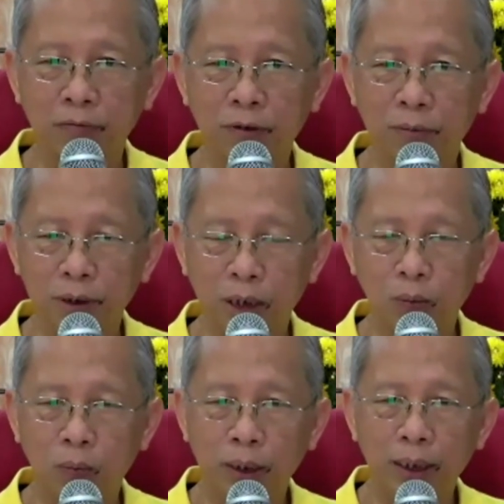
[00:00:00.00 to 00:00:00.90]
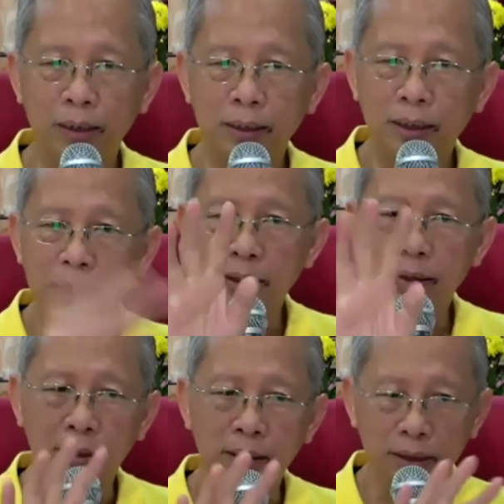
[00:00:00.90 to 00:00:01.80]
from the awareness
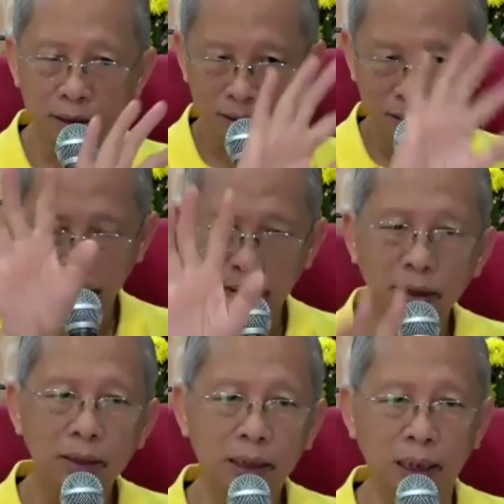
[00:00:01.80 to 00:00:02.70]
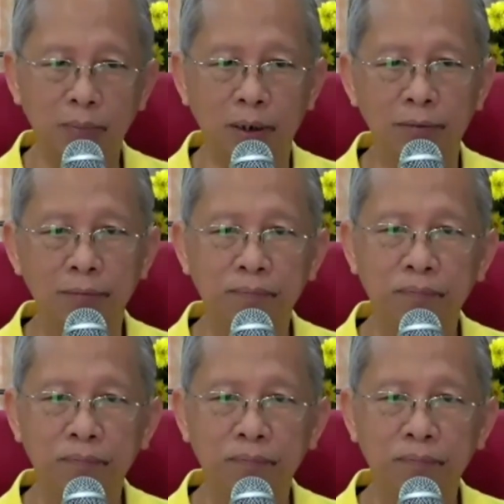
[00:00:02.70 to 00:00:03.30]
nature is just come out.